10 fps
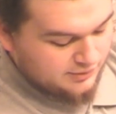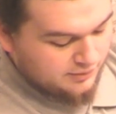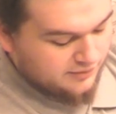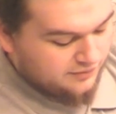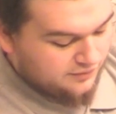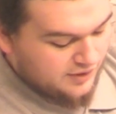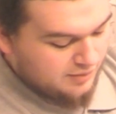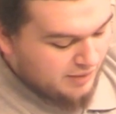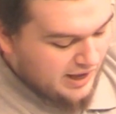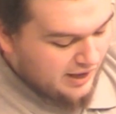when
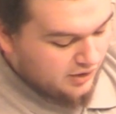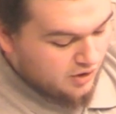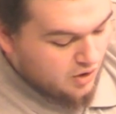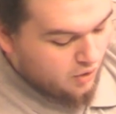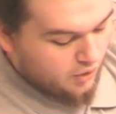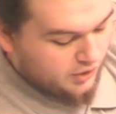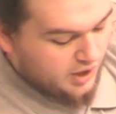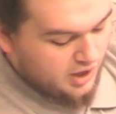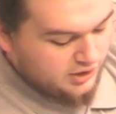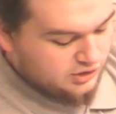feedback or
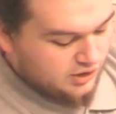knowledge